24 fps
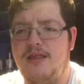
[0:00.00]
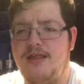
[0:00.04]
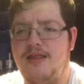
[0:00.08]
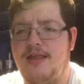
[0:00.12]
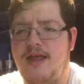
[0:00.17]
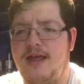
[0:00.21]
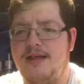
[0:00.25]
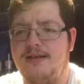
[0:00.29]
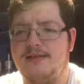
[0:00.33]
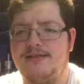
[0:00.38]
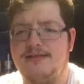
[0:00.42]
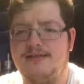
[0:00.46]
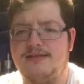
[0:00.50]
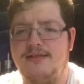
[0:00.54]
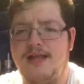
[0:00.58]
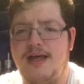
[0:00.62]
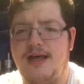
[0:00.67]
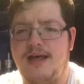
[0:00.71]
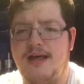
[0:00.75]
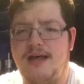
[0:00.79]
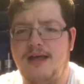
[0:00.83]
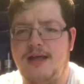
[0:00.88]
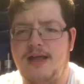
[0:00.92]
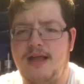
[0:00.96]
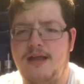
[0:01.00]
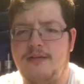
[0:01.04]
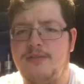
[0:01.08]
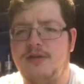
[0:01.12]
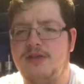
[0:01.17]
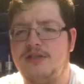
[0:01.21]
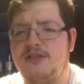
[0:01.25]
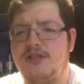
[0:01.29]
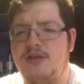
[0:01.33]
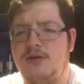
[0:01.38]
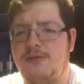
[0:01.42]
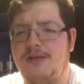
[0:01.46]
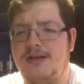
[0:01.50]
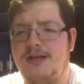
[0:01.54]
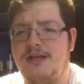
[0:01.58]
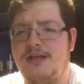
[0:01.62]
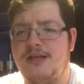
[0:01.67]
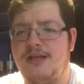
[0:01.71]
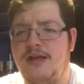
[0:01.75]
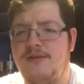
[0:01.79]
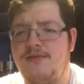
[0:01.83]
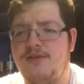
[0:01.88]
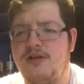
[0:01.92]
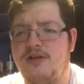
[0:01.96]
There's that image that we
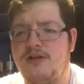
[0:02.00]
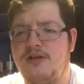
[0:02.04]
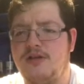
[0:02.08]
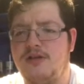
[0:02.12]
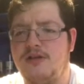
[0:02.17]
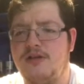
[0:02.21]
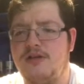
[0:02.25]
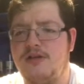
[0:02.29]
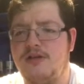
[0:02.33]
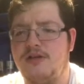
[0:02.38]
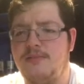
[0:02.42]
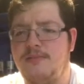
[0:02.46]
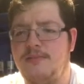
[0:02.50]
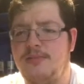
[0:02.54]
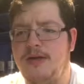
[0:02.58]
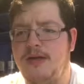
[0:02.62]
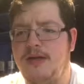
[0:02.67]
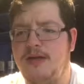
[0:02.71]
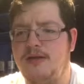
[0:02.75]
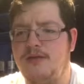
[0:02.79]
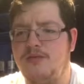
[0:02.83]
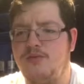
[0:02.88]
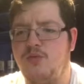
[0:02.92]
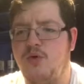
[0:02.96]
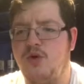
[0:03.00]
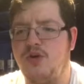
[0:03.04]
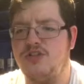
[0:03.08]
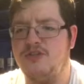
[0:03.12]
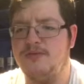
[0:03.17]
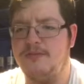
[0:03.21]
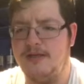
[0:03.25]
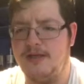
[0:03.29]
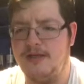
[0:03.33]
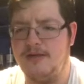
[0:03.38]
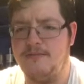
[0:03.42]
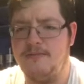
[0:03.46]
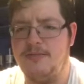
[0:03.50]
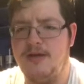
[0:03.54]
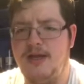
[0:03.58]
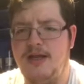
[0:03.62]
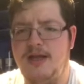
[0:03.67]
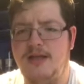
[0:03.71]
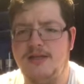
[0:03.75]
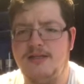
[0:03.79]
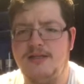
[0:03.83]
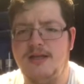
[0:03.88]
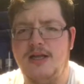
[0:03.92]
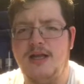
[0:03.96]
can never compete. Watch me
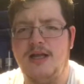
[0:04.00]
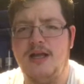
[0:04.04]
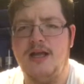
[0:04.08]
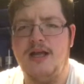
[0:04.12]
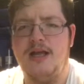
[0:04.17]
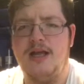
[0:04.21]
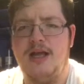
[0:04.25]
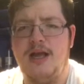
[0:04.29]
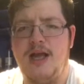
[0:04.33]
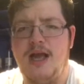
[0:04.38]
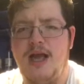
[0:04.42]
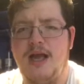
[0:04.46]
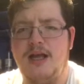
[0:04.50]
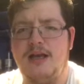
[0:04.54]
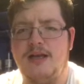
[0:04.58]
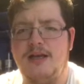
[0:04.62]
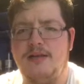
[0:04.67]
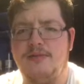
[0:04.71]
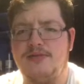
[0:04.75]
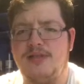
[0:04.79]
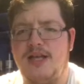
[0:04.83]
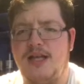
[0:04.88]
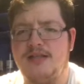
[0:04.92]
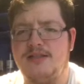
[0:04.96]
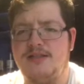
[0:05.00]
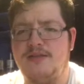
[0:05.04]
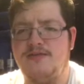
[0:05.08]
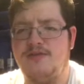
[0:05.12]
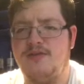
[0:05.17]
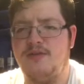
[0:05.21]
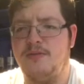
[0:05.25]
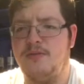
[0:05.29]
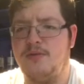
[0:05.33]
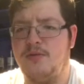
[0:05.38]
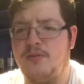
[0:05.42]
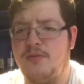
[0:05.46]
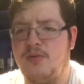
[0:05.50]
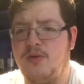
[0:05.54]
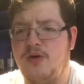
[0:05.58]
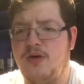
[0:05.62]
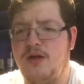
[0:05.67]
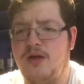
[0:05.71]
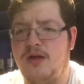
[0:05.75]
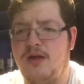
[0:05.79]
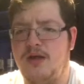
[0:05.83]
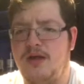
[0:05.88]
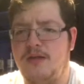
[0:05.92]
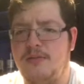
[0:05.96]
compete." And he was asked if
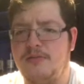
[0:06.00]
WWE,